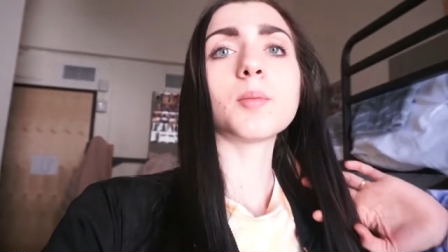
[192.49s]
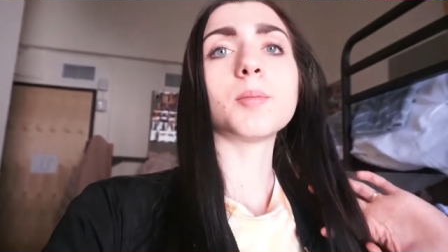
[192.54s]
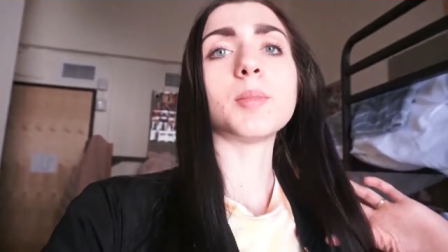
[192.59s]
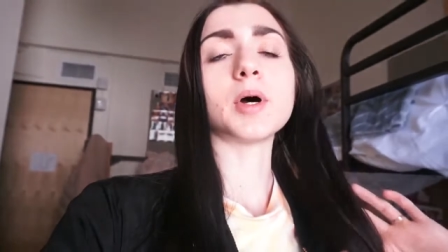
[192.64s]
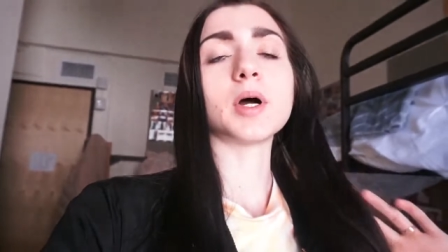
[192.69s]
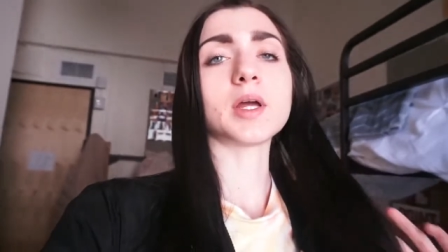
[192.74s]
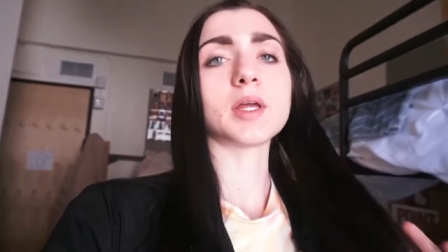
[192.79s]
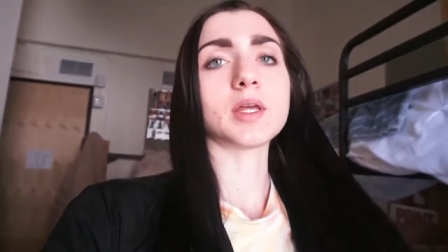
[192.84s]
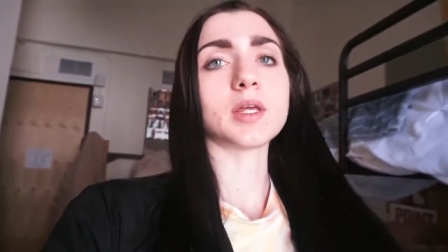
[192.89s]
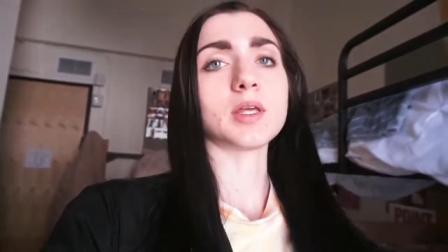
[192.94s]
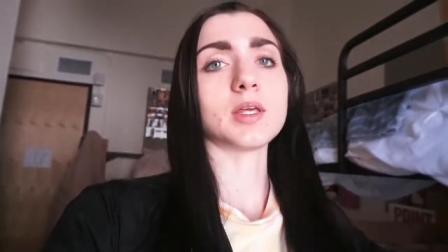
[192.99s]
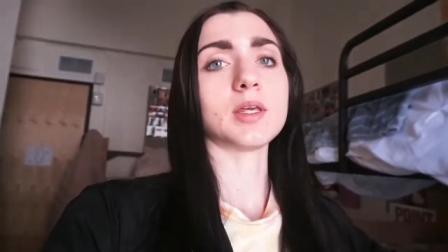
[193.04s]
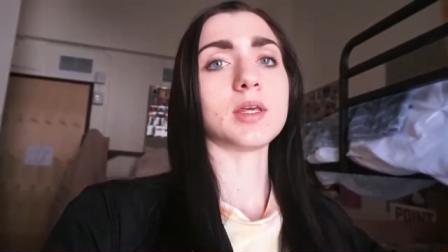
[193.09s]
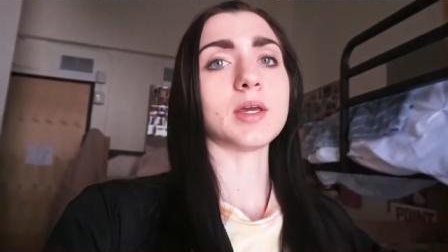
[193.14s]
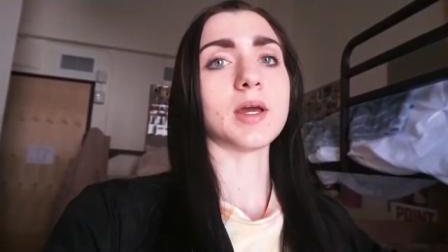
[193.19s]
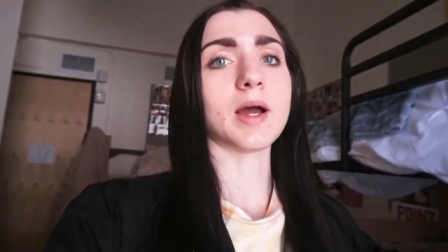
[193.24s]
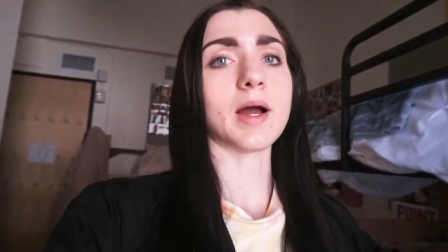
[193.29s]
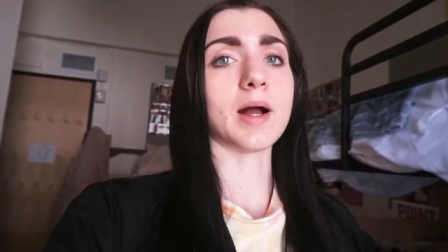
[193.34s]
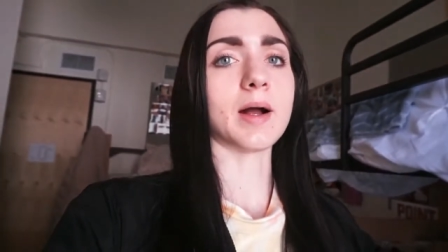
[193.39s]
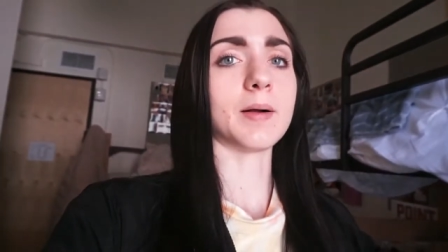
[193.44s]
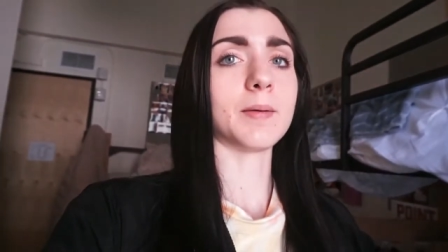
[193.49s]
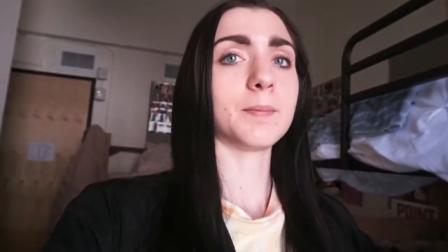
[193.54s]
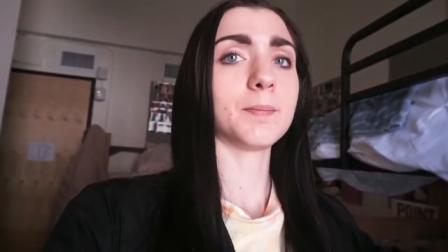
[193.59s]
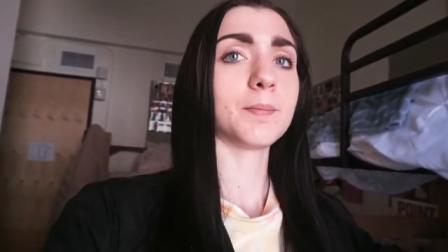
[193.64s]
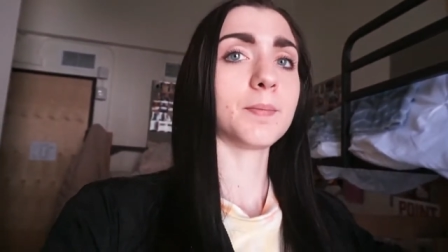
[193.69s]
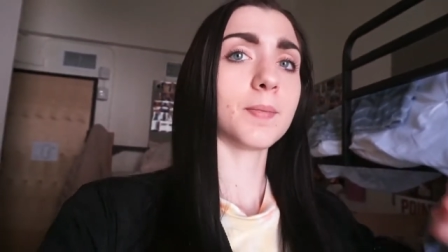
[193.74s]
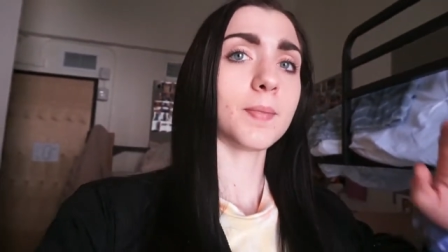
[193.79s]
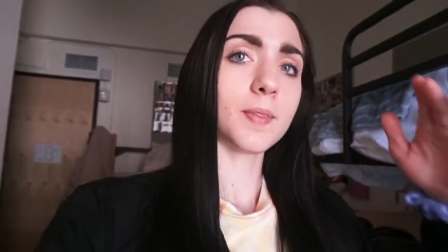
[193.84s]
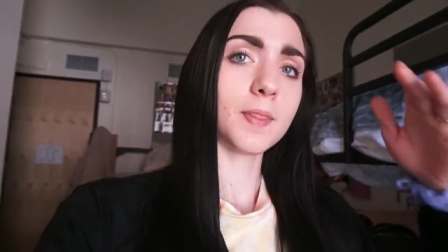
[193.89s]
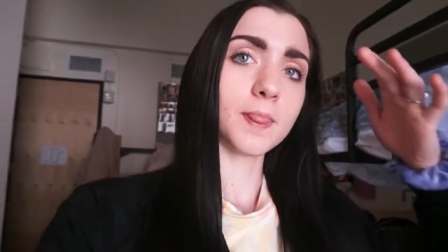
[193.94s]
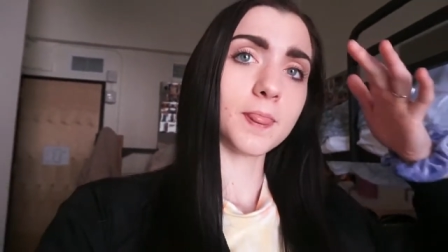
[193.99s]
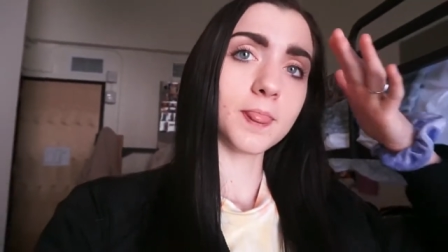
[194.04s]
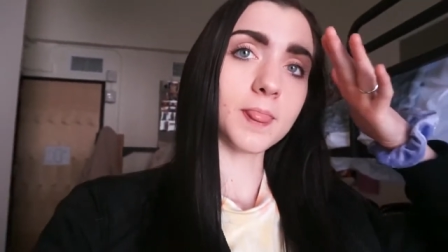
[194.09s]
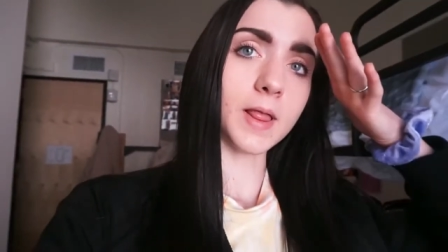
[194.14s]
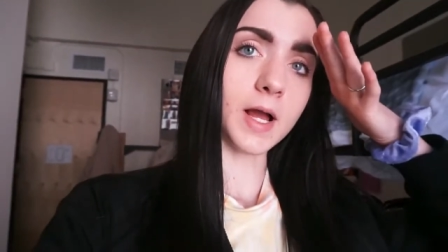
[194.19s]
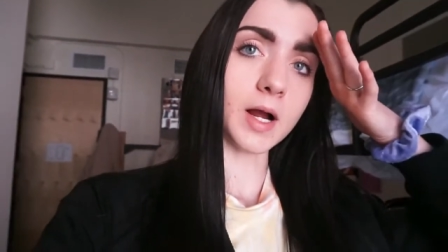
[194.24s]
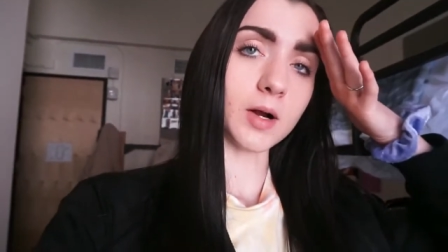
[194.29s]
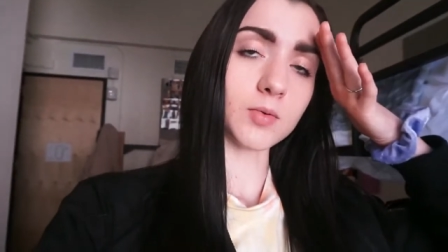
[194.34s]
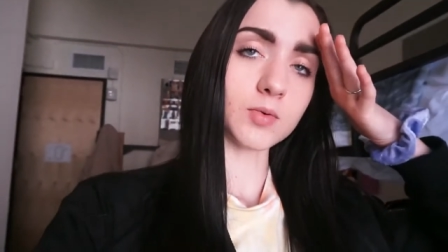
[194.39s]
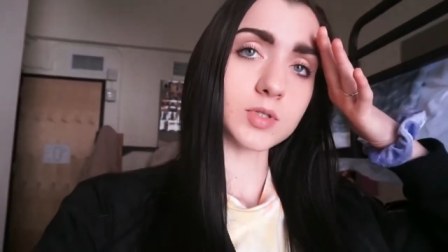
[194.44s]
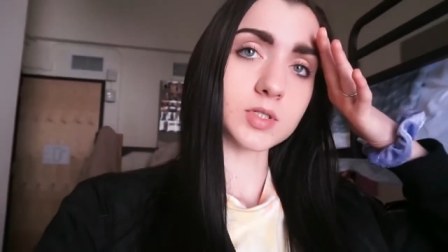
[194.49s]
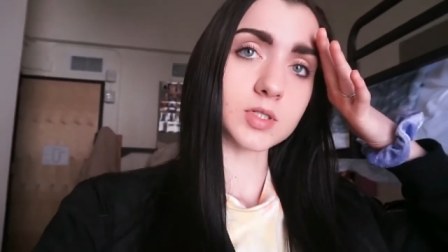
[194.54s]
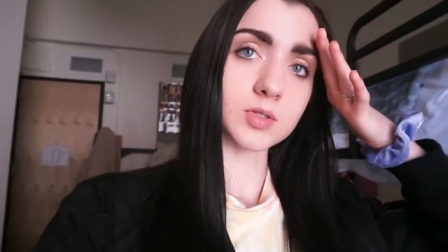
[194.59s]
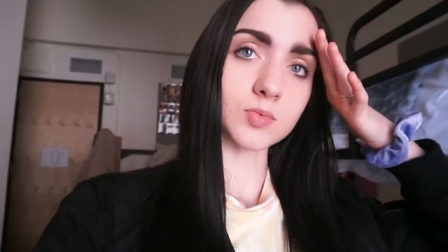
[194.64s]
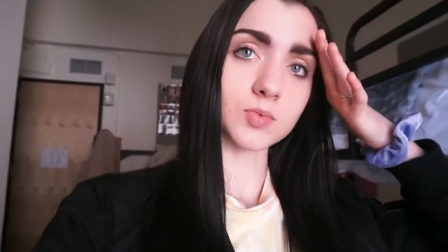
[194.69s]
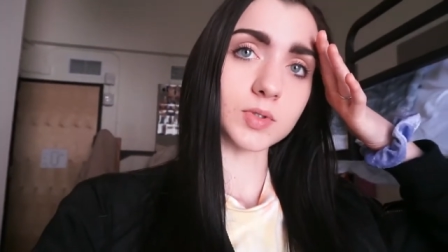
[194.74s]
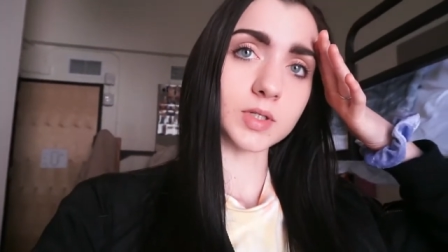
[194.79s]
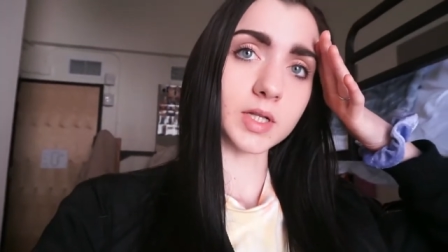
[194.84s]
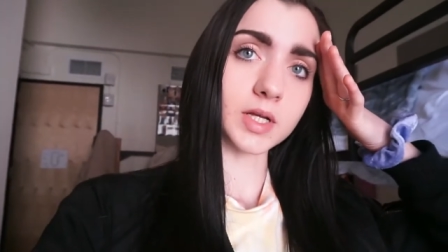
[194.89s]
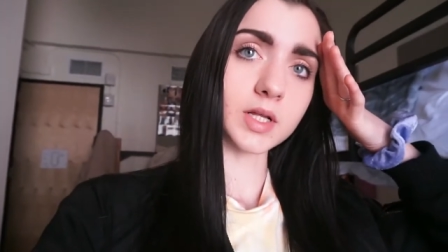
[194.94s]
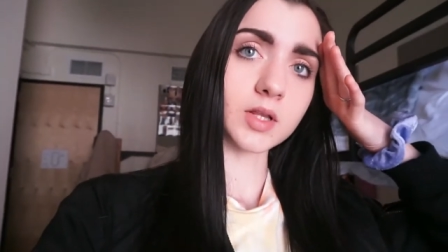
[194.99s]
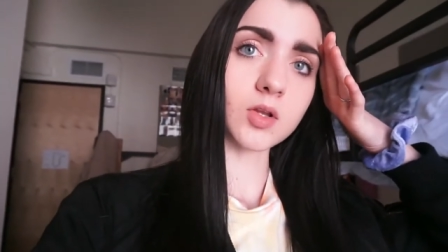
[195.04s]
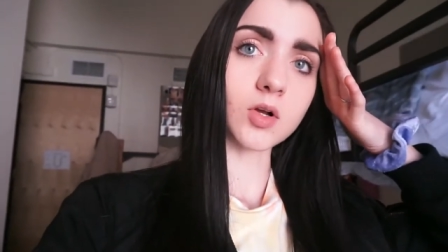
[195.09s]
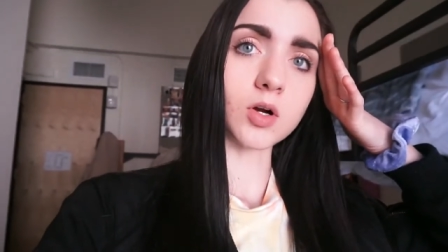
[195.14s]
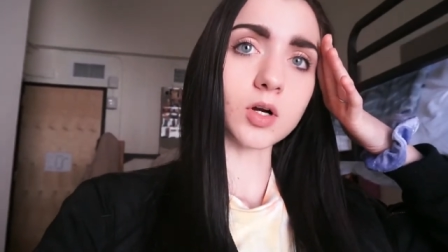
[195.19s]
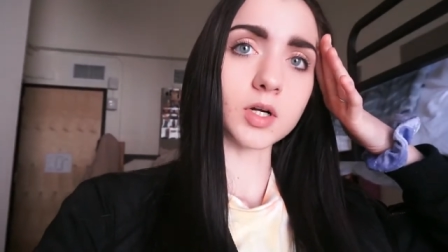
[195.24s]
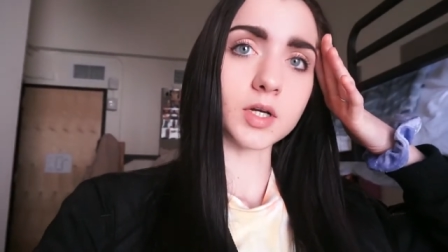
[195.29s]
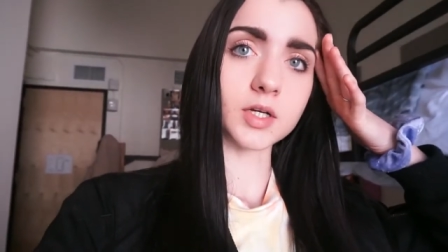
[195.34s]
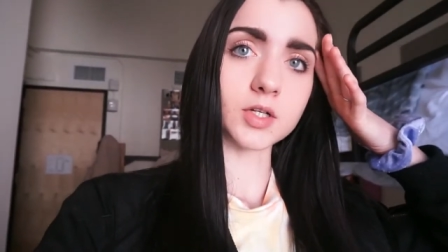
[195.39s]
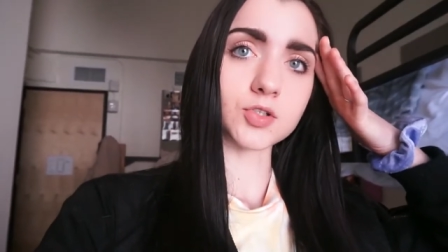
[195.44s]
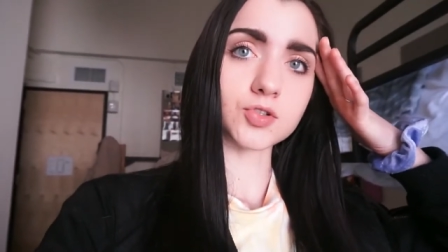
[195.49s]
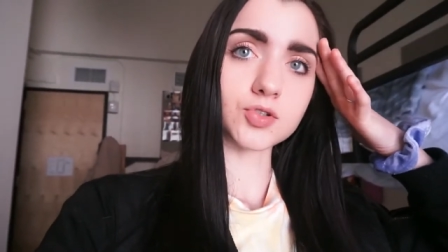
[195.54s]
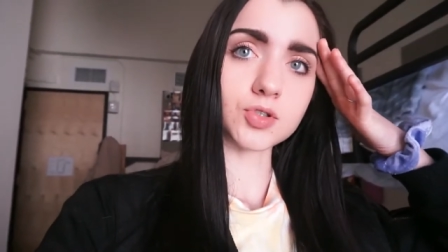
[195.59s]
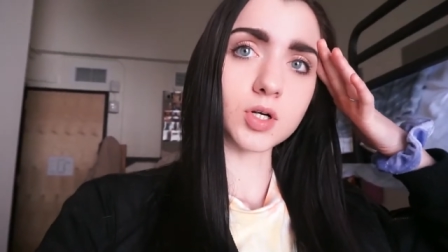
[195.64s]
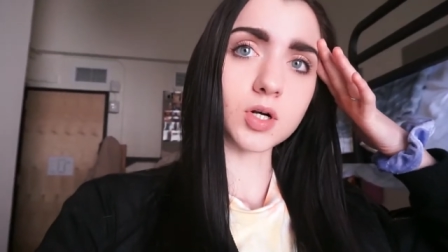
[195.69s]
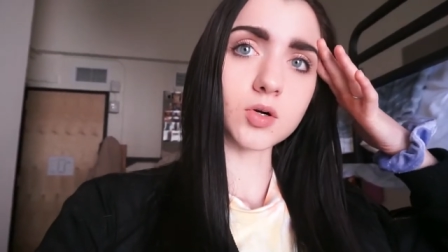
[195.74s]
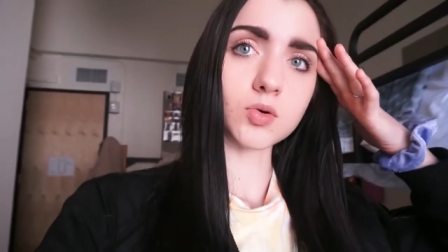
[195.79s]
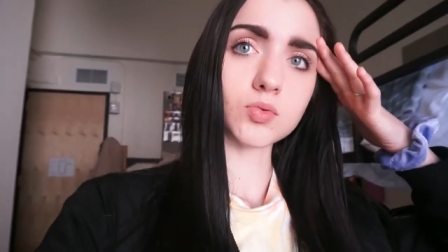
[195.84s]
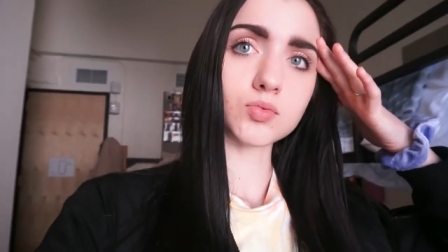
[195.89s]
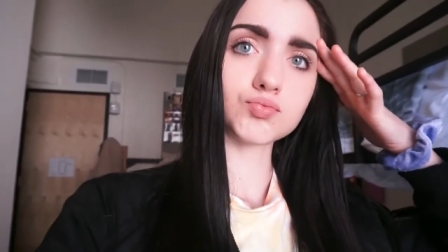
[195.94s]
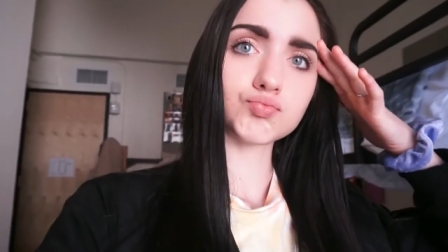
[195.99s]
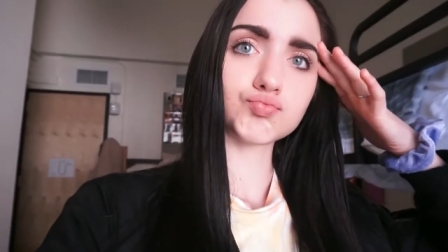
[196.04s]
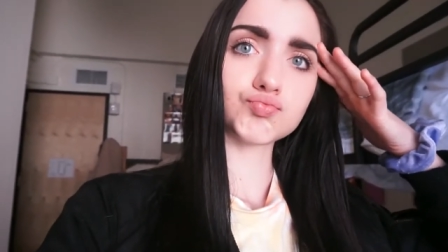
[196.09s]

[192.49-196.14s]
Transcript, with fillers: but yeah, that was a really long intro.